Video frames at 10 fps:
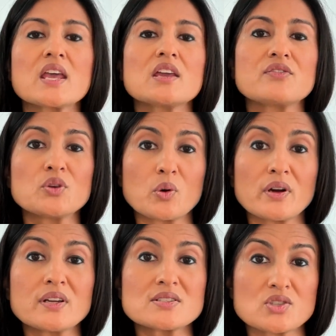If you're
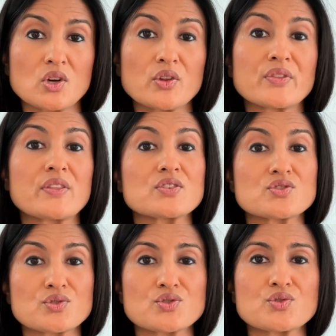an adult, then the
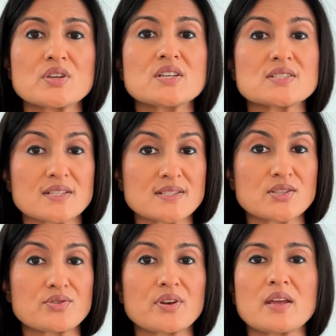surgery is
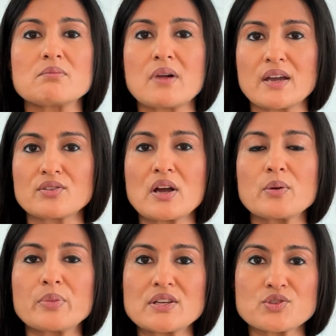considered a minor
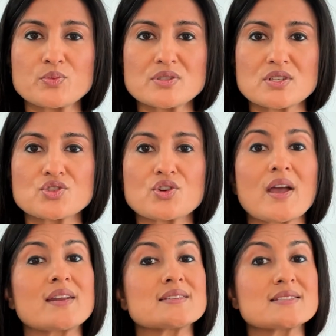outpatient procedure
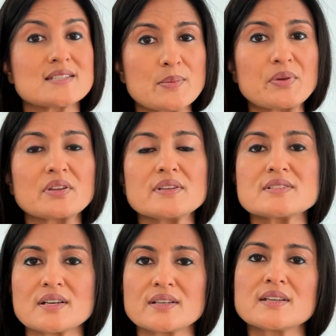and it's typically
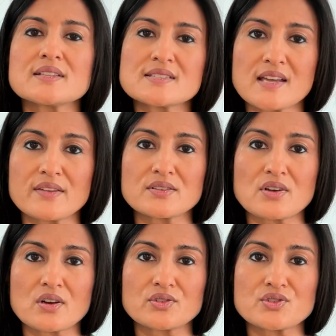done inside the
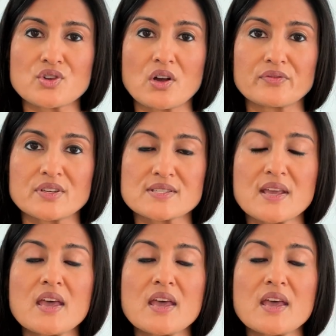doctor's office.